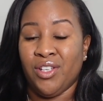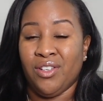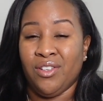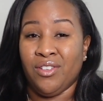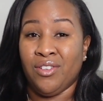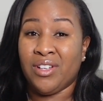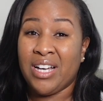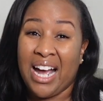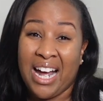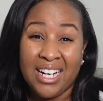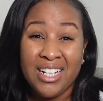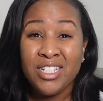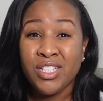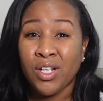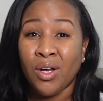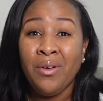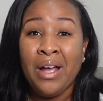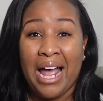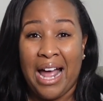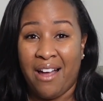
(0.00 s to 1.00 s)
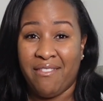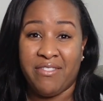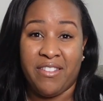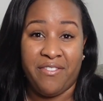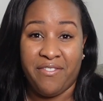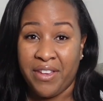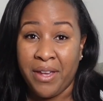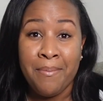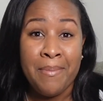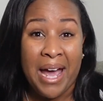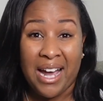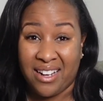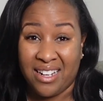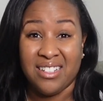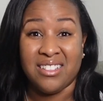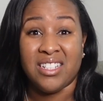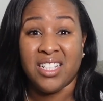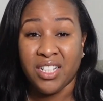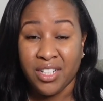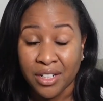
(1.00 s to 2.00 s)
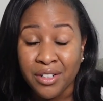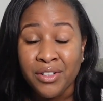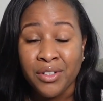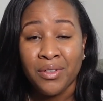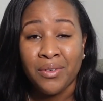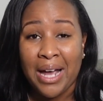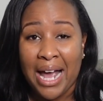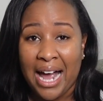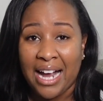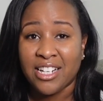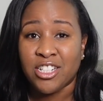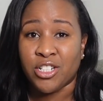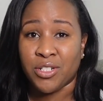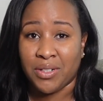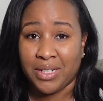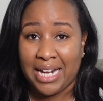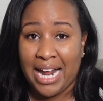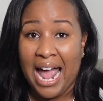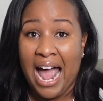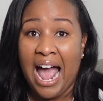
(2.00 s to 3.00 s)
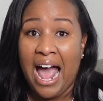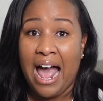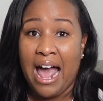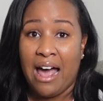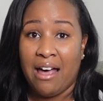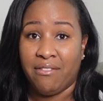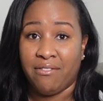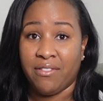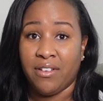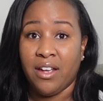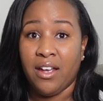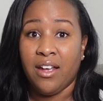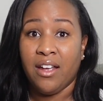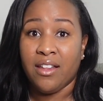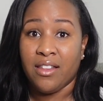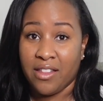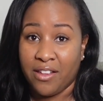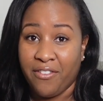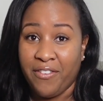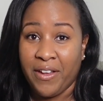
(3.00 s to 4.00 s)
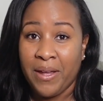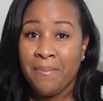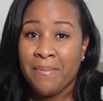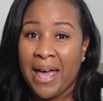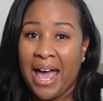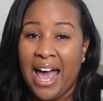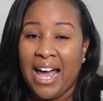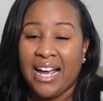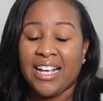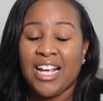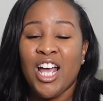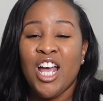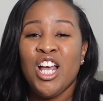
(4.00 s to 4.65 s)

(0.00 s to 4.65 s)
you kind of don't have the VBAC until you actually have the VBAC.